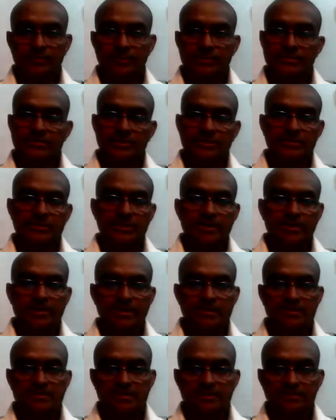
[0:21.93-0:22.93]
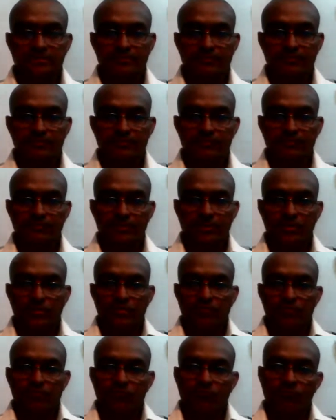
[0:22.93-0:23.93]
In such a case,
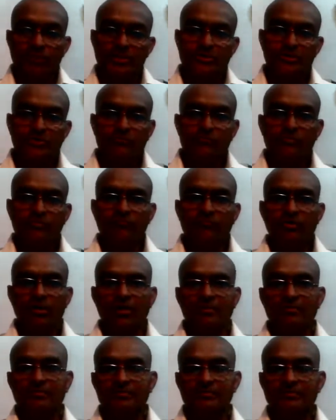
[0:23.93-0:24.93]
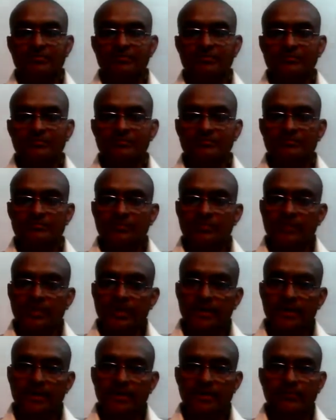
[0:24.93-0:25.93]
why should we form
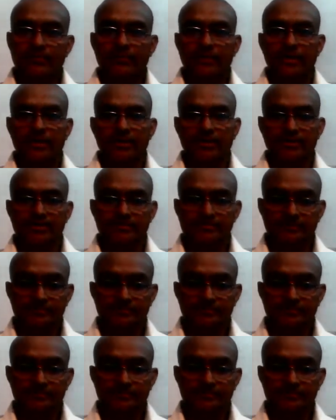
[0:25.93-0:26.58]
a company?